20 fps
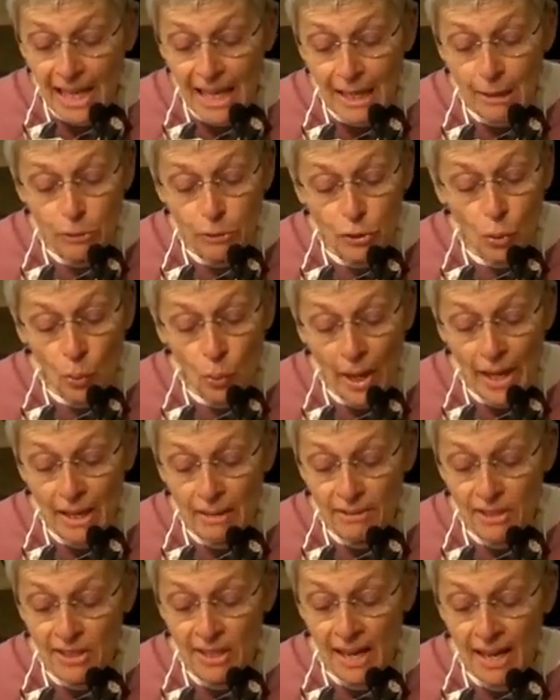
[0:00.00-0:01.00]
It was a way
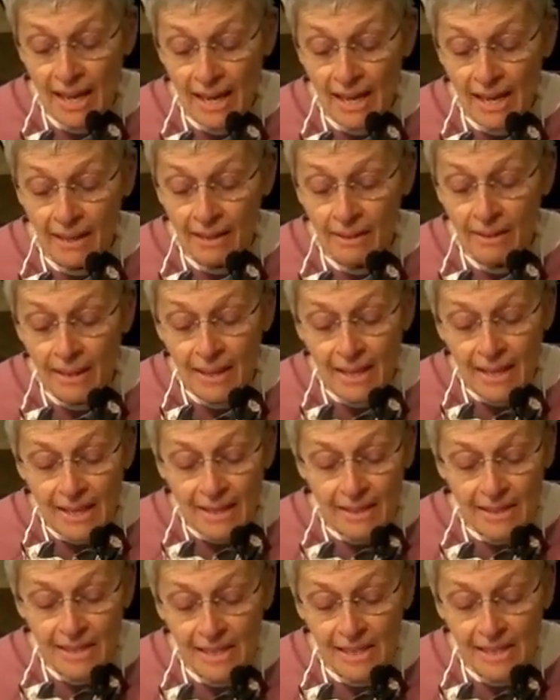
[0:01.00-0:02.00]
of saying,
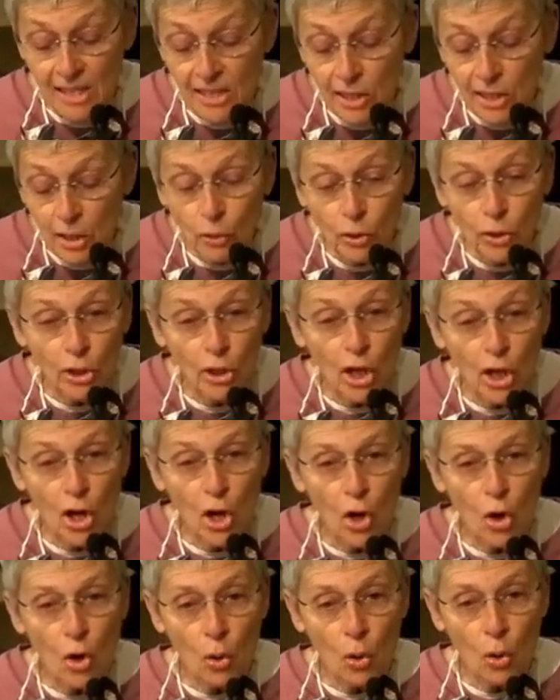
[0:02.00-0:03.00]
This is still your
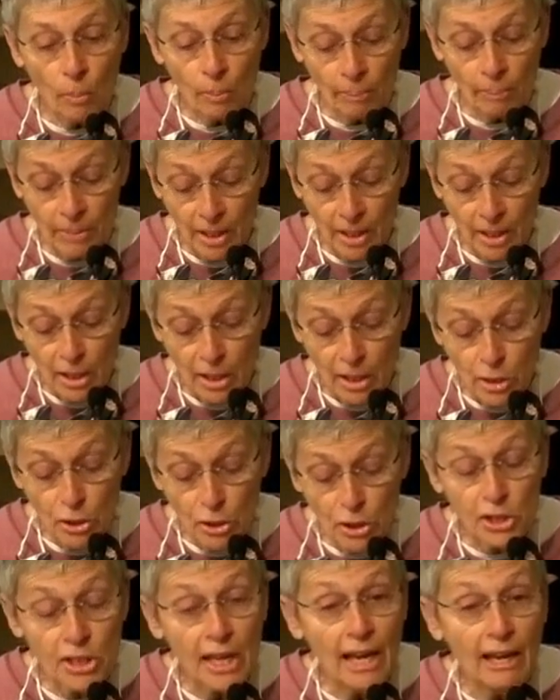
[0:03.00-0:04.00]
home. You're
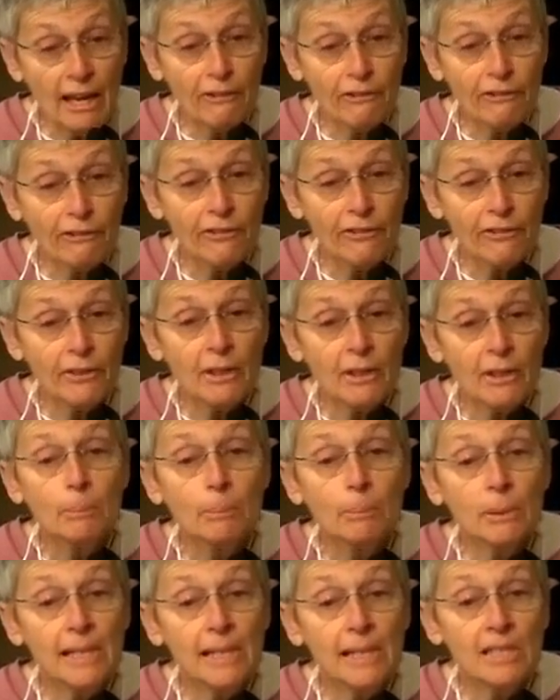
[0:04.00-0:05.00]
safe.
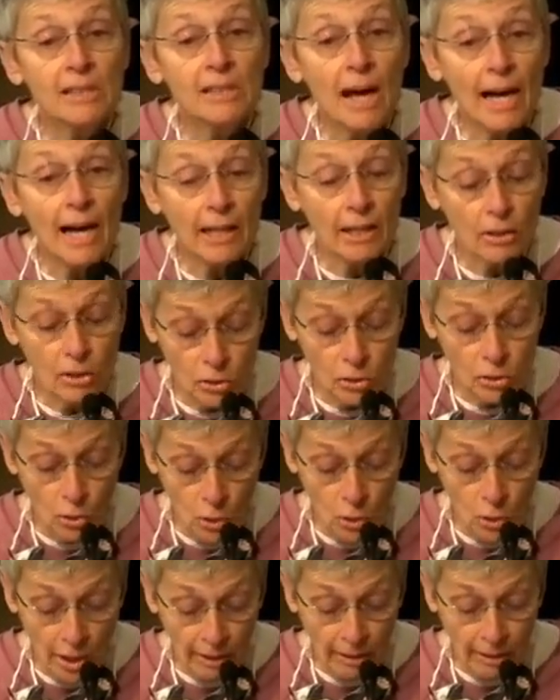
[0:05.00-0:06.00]
Please knock at the
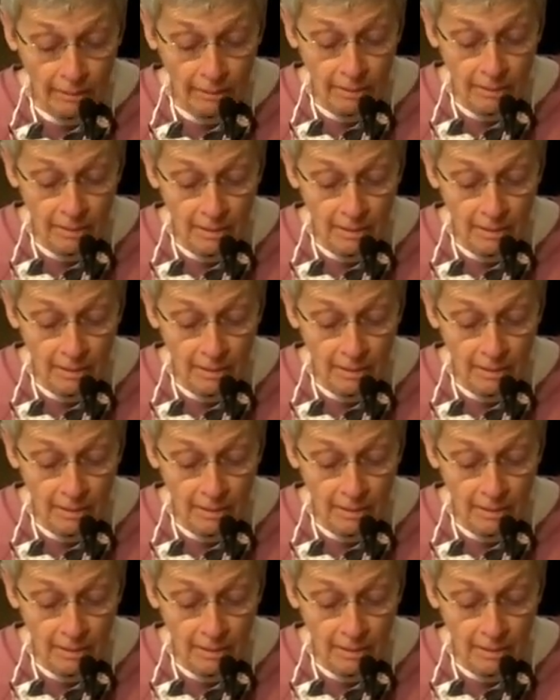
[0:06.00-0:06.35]
door.